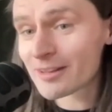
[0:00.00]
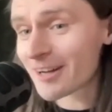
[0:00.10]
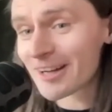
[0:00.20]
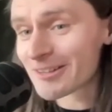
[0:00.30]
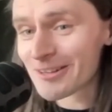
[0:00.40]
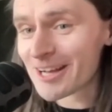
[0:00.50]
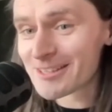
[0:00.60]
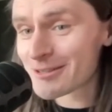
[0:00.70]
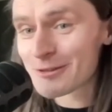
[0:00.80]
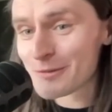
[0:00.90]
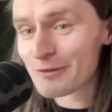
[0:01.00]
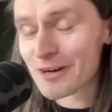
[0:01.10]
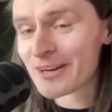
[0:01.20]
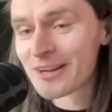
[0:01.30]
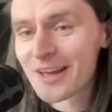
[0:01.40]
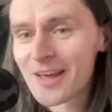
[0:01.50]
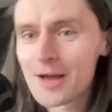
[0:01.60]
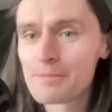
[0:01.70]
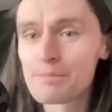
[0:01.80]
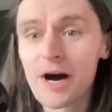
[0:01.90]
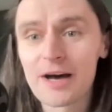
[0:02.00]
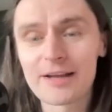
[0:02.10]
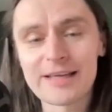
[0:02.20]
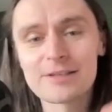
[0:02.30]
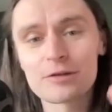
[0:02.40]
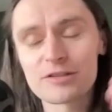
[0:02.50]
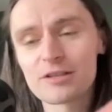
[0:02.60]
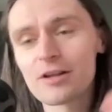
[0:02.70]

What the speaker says: I think I'd do that too. It'd be fun. But he talks